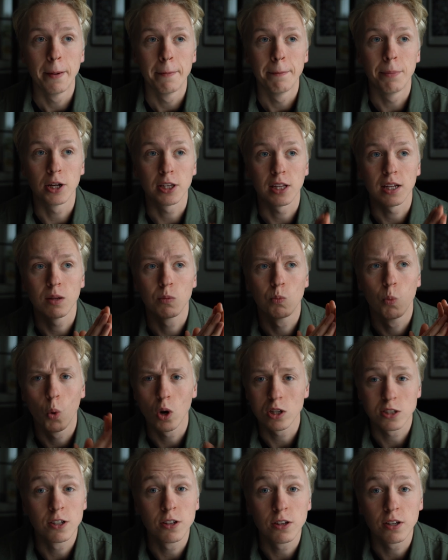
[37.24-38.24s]
but it
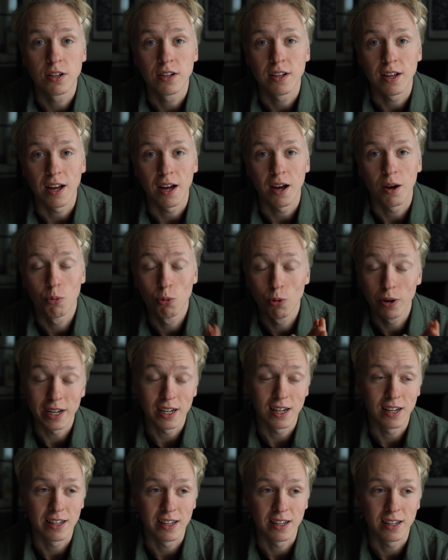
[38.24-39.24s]
wasn't
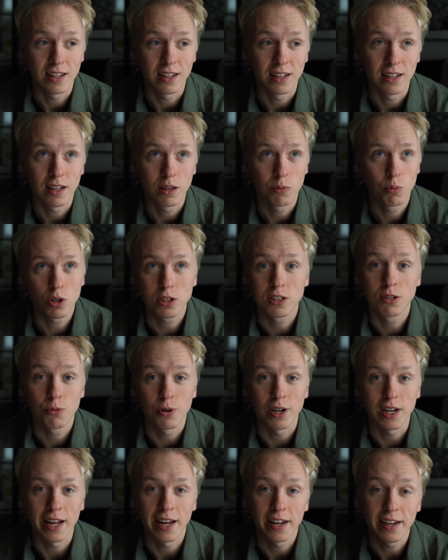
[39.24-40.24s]
really
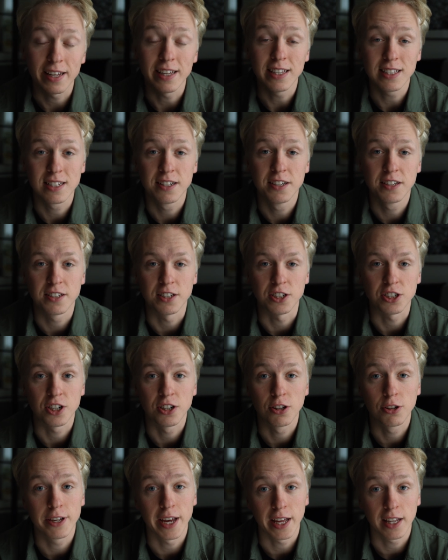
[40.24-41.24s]
an easy decision
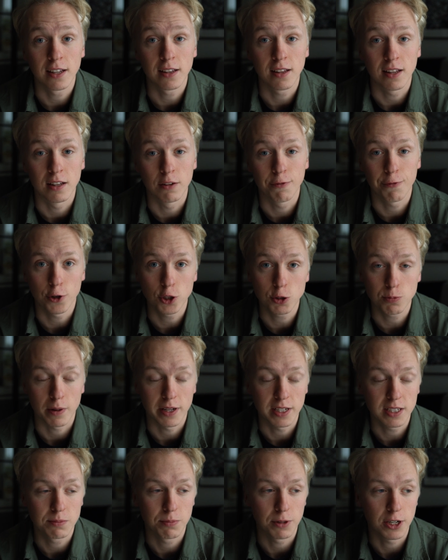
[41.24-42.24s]
to get it in the first
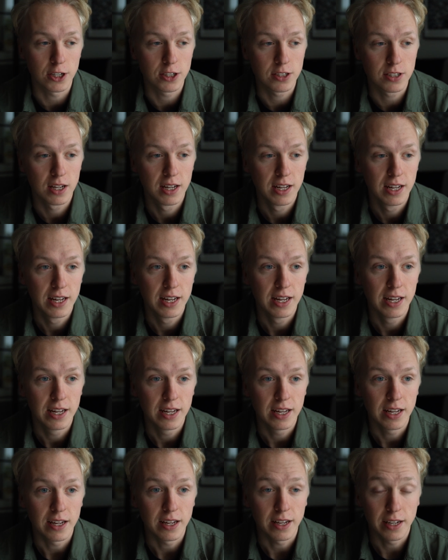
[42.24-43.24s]
place, because
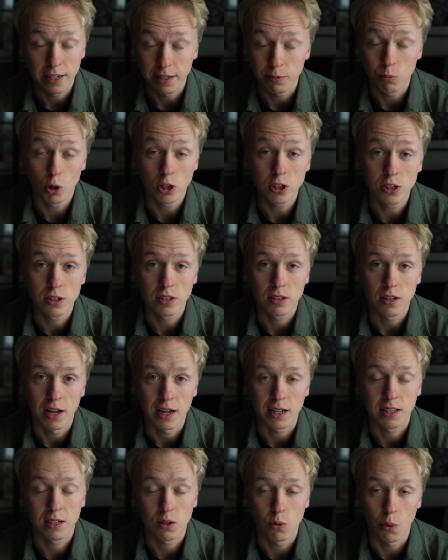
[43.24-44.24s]
it was
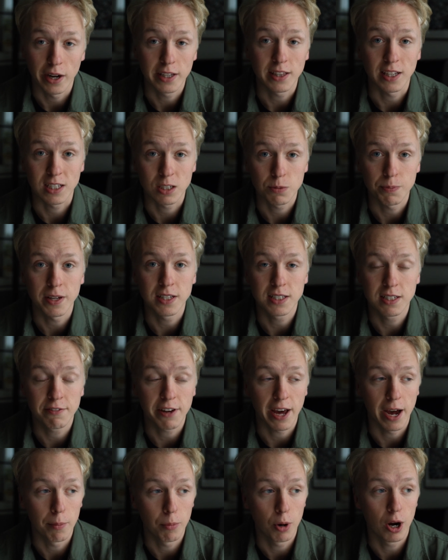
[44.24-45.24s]
a quite expensive
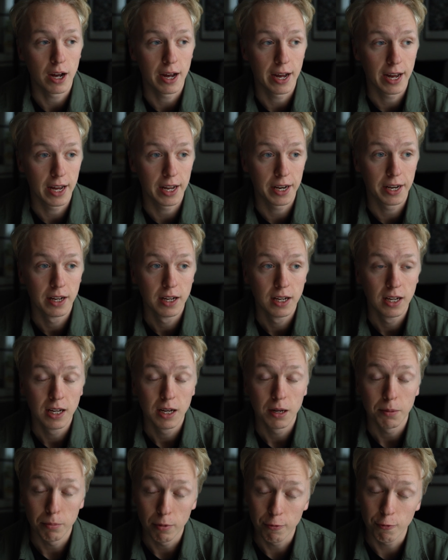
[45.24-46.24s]
camera, and
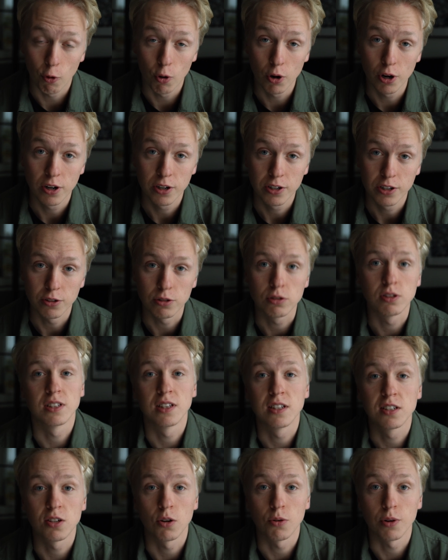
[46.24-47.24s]
before using
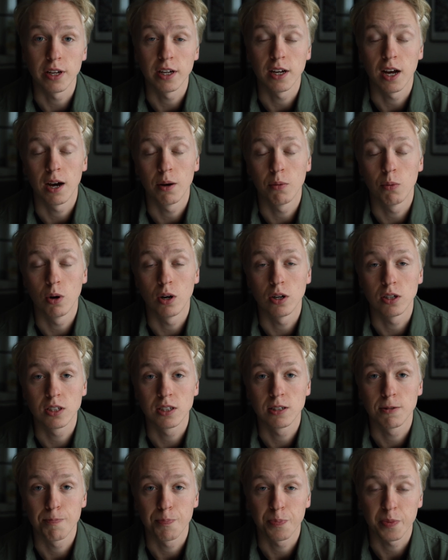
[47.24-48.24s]
Sony I was